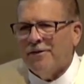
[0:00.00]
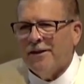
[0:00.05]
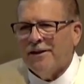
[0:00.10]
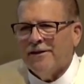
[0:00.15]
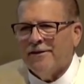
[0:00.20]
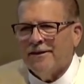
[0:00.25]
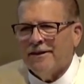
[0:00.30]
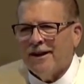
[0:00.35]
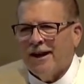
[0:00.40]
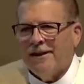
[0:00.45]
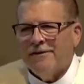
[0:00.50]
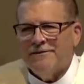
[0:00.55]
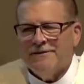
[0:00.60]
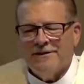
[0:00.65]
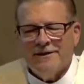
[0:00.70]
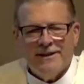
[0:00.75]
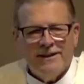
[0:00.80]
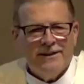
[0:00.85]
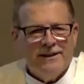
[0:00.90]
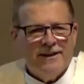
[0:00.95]
think that I've
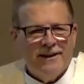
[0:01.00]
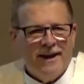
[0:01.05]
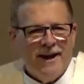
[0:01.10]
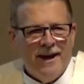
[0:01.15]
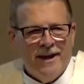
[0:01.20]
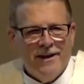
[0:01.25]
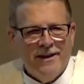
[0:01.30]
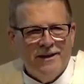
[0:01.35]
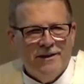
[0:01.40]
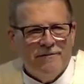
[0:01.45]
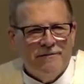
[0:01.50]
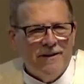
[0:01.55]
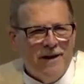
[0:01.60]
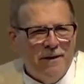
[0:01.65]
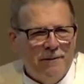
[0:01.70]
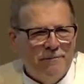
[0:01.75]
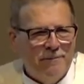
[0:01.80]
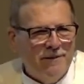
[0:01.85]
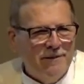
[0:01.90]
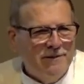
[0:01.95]
seen any of
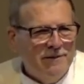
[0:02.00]
them